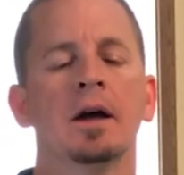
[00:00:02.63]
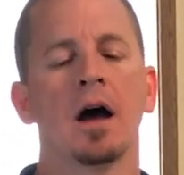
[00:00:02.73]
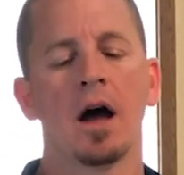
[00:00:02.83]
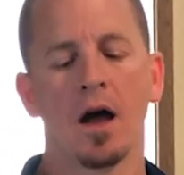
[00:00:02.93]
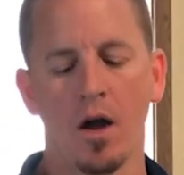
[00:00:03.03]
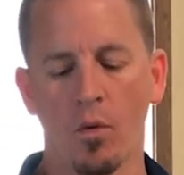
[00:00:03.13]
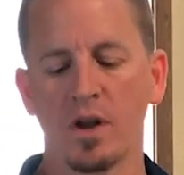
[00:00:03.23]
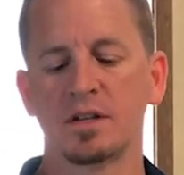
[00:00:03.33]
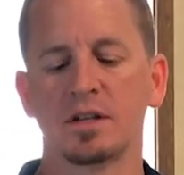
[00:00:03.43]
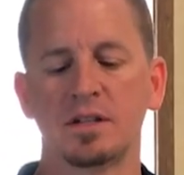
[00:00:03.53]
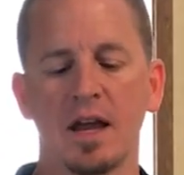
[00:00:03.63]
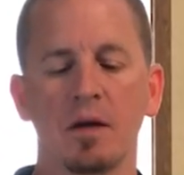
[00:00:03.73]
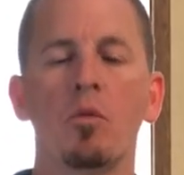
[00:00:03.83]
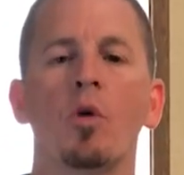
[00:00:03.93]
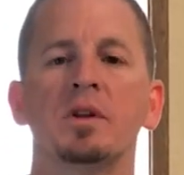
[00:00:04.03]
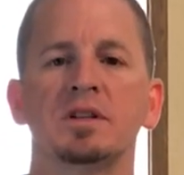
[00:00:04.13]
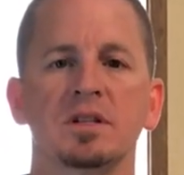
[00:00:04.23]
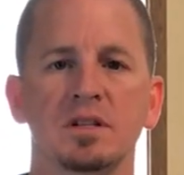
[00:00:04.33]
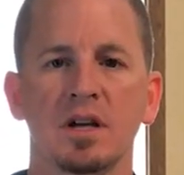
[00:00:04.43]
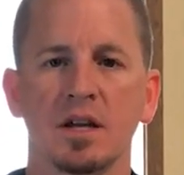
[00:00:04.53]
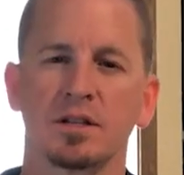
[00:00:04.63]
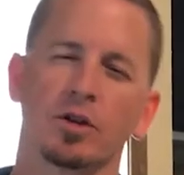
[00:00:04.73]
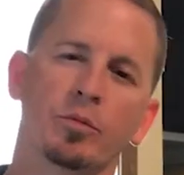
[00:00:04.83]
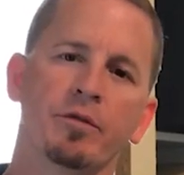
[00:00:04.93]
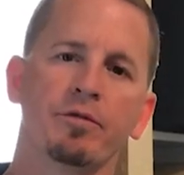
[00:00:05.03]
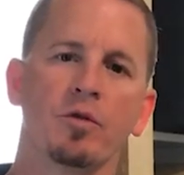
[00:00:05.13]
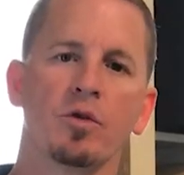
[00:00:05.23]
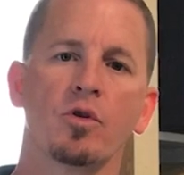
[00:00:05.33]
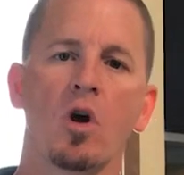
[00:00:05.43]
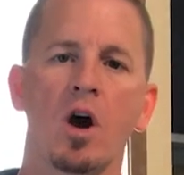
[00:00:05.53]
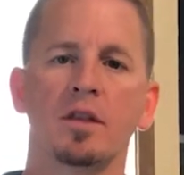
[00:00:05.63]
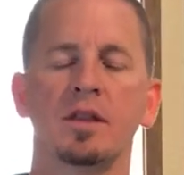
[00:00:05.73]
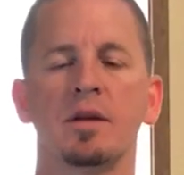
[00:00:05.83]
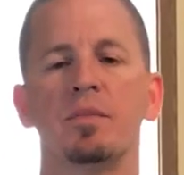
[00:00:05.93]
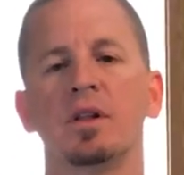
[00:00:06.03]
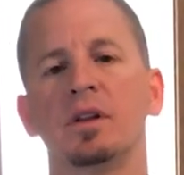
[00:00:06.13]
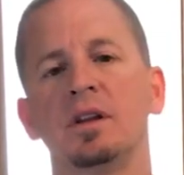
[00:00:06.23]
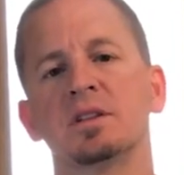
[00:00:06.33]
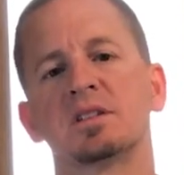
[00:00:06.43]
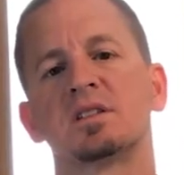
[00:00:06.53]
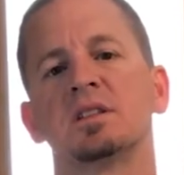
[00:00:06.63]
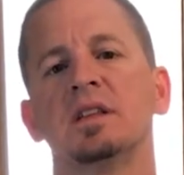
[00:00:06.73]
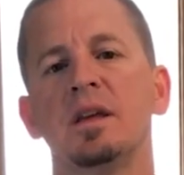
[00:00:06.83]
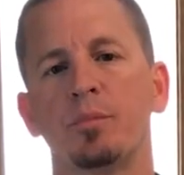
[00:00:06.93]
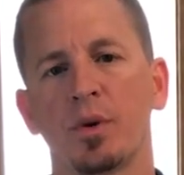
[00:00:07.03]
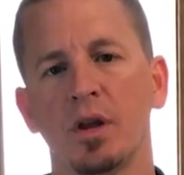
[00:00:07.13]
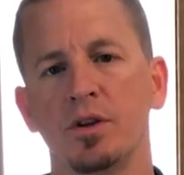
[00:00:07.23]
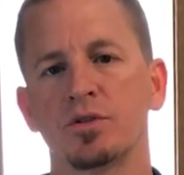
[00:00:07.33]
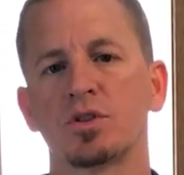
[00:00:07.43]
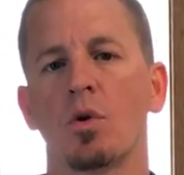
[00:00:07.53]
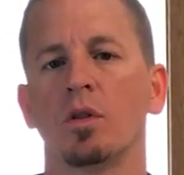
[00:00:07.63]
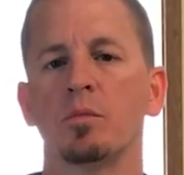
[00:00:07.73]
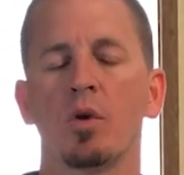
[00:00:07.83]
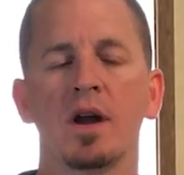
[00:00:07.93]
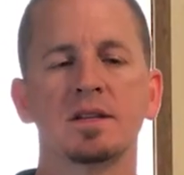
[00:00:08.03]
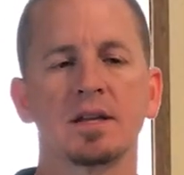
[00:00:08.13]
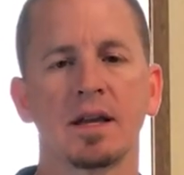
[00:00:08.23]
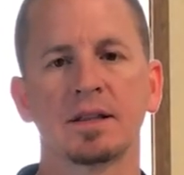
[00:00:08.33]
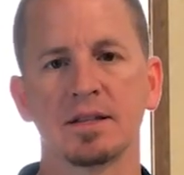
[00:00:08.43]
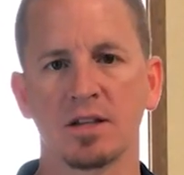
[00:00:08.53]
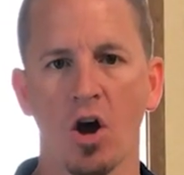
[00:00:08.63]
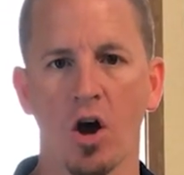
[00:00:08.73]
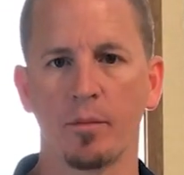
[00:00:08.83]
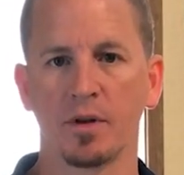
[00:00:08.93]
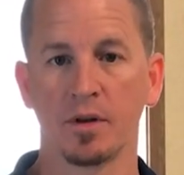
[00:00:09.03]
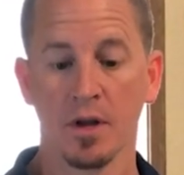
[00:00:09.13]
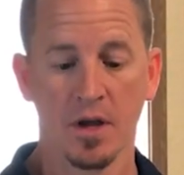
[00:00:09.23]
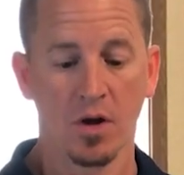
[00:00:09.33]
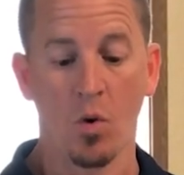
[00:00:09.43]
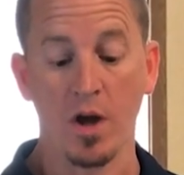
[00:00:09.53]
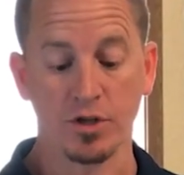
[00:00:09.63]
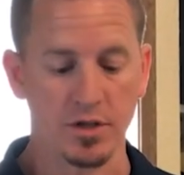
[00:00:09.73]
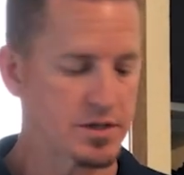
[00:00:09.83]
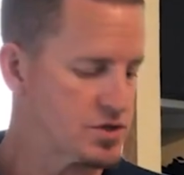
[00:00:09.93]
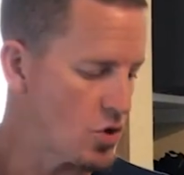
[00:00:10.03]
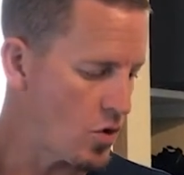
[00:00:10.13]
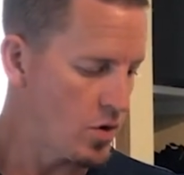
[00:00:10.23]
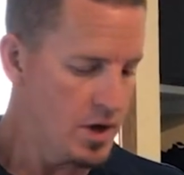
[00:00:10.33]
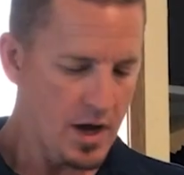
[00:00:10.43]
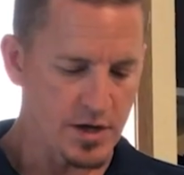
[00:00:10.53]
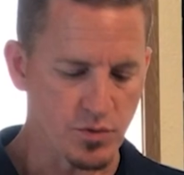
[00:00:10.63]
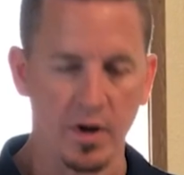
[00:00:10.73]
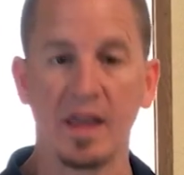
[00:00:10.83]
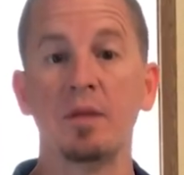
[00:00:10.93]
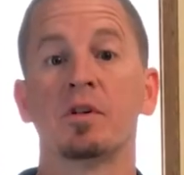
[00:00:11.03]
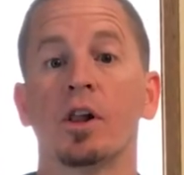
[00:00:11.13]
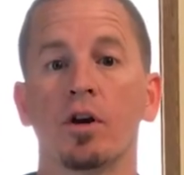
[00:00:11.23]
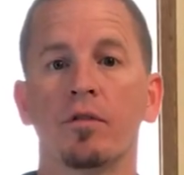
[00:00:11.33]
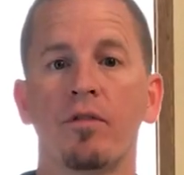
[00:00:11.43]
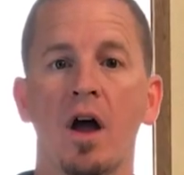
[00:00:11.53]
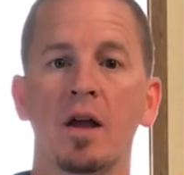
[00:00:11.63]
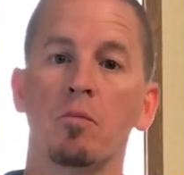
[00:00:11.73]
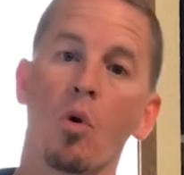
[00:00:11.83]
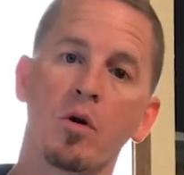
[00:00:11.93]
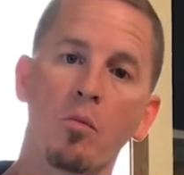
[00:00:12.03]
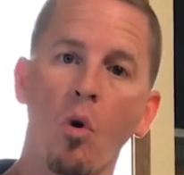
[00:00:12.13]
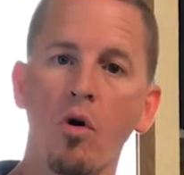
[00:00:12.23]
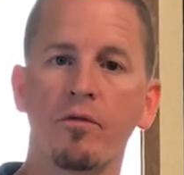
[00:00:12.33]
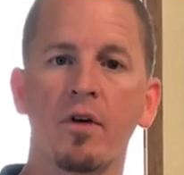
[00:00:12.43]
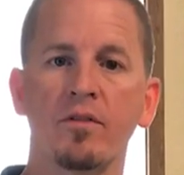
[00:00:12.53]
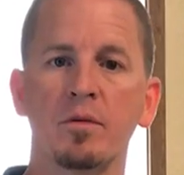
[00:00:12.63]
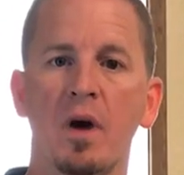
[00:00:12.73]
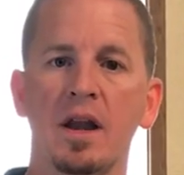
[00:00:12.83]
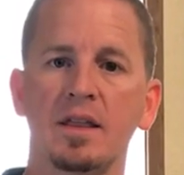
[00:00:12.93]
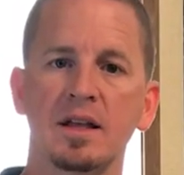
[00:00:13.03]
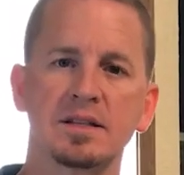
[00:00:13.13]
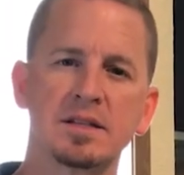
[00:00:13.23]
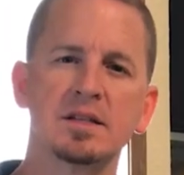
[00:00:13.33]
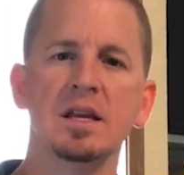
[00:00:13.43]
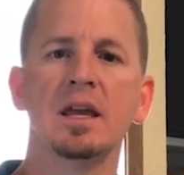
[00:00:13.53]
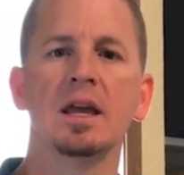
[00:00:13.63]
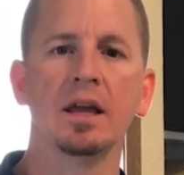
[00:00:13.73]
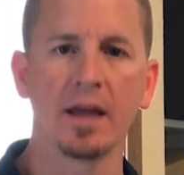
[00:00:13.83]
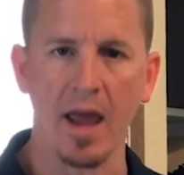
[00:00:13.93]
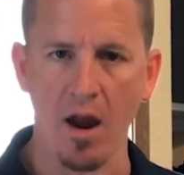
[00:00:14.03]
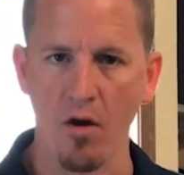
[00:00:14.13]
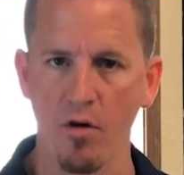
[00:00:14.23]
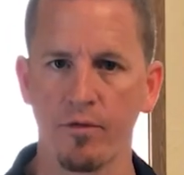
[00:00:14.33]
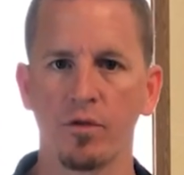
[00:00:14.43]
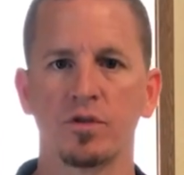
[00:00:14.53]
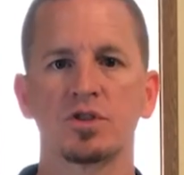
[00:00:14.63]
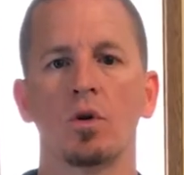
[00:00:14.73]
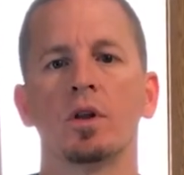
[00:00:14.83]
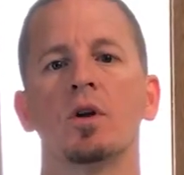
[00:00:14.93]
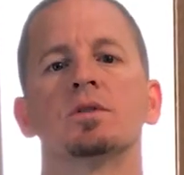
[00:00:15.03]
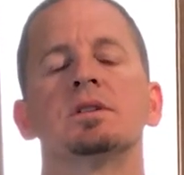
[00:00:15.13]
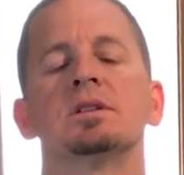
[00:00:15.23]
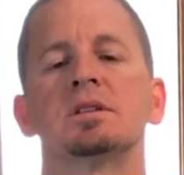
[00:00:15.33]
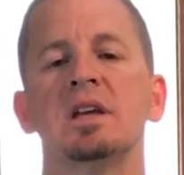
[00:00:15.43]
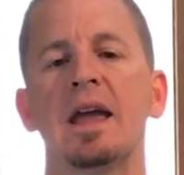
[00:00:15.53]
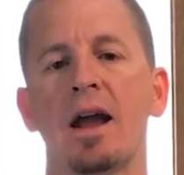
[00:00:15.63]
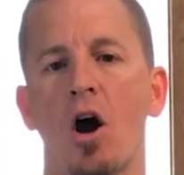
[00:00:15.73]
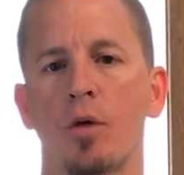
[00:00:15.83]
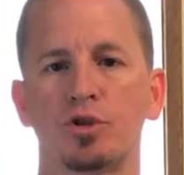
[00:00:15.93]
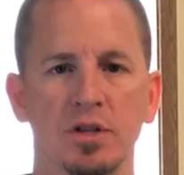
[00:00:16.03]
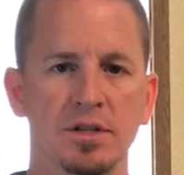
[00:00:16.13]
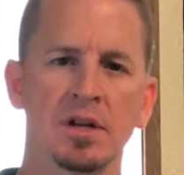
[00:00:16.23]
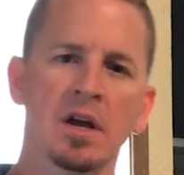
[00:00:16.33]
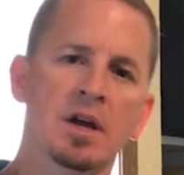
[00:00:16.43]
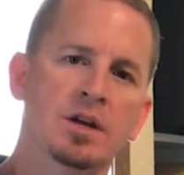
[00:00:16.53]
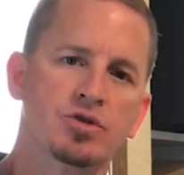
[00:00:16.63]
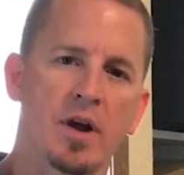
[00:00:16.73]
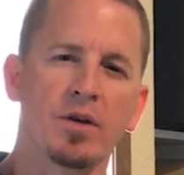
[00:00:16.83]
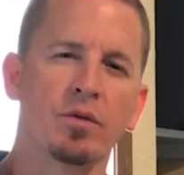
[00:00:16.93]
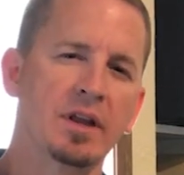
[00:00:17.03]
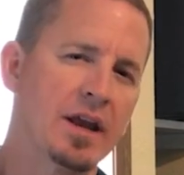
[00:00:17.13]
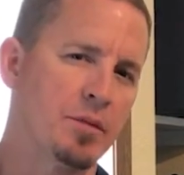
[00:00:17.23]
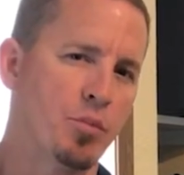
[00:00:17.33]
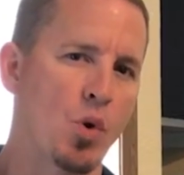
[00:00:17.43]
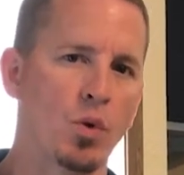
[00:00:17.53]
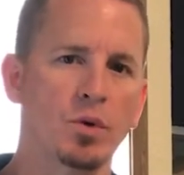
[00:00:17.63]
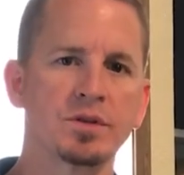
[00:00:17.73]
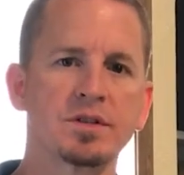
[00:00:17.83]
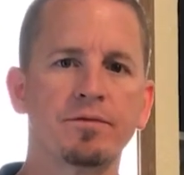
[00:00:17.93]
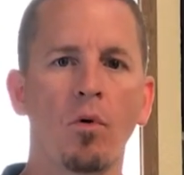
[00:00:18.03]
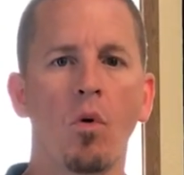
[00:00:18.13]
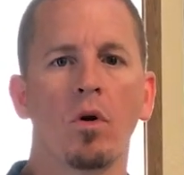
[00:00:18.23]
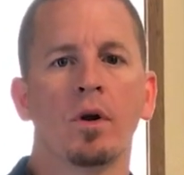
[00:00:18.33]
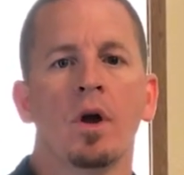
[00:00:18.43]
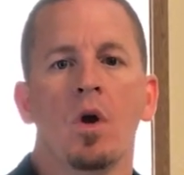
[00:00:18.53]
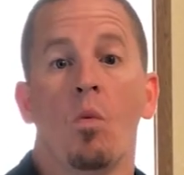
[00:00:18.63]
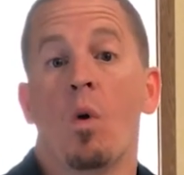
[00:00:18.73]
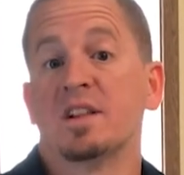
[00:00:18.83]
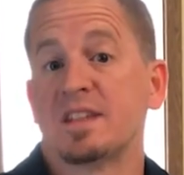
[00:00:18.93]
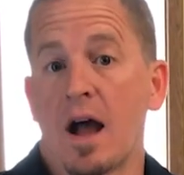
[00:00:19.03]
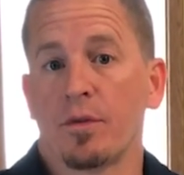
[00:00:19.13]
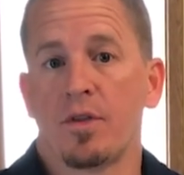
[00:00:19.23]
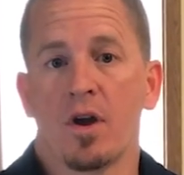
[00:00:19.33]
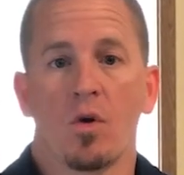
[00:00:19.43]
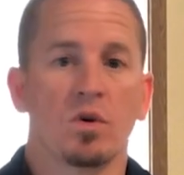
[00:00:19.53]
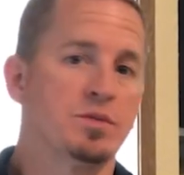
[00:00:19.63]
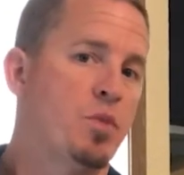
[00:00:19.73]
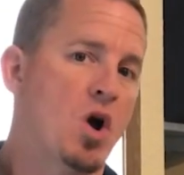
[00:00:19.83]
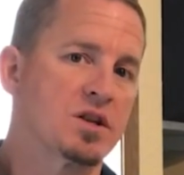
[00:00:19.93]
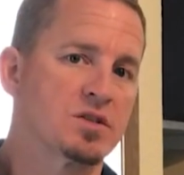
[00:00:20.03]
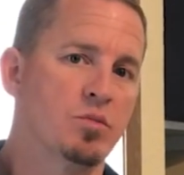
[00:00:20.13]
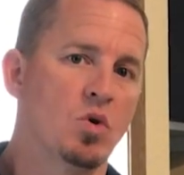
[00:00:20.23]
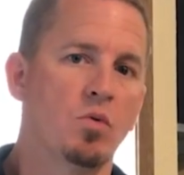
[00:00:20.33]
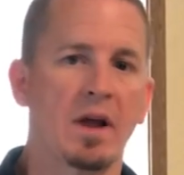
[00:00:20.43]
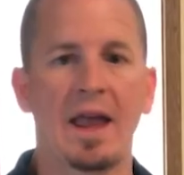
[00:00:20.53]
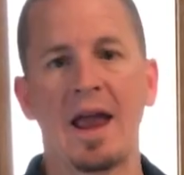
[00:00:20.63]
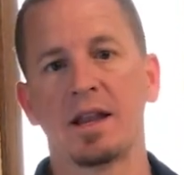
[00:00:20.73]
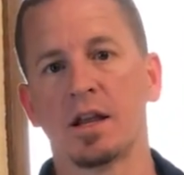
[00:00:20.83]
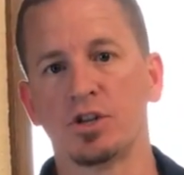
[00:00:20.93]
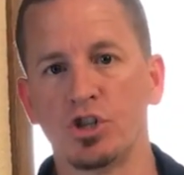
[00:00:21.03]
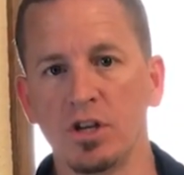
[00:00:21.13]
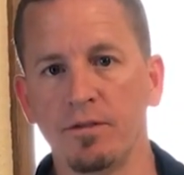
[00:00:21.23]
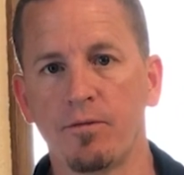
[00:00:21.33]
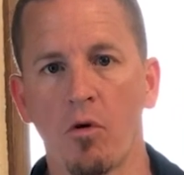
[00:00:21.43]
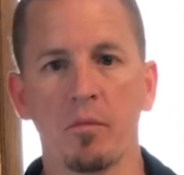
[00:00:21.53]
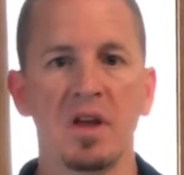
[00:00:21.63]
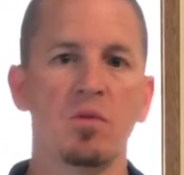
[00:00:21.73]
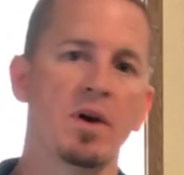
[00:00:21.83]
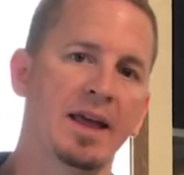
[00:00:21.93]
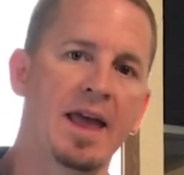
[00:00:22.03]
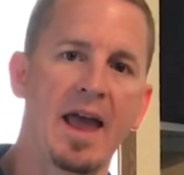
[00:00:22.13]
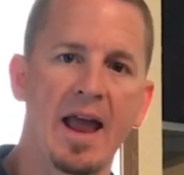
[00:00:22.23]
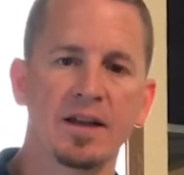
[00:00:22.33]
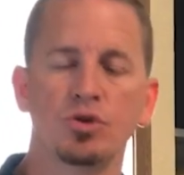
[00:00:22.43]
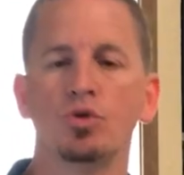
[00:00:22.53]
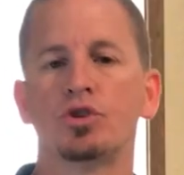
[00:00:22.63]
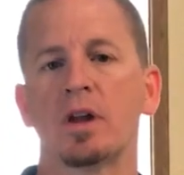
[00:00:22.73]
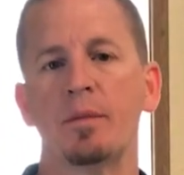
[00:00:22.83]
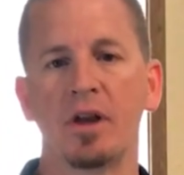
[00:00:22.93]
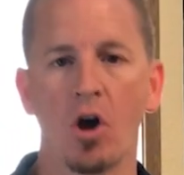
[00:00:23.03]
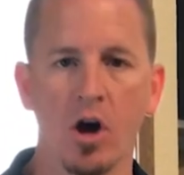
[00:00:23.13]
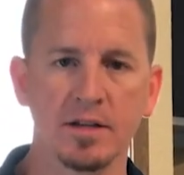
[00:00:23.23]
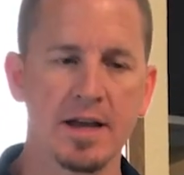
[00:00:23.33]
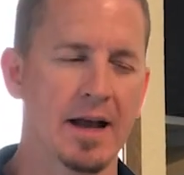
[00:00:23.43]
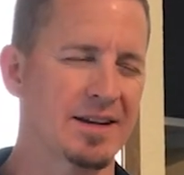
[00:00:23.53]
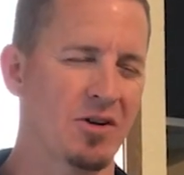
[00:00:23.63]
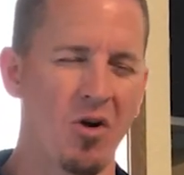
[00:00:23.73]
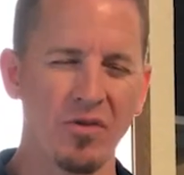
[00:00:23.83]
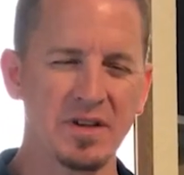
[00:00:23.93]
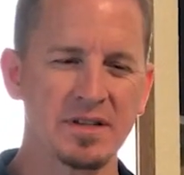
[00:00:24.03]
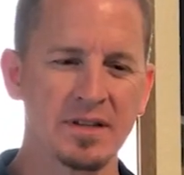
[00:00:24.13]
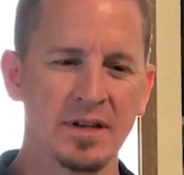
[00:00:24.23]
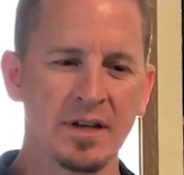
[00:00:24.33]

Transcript: I wanted to take a moment to discuss a little bit further on the ability to sleep in your Scolibrace. I get this common question, so I just want to keep clarifying more and more for everybody that's seeking care for scoliosis, seeking options, trying to really get a pulse for what's out there, what's possible, what can it achieve for me, what it can't, who should I be contacting, all these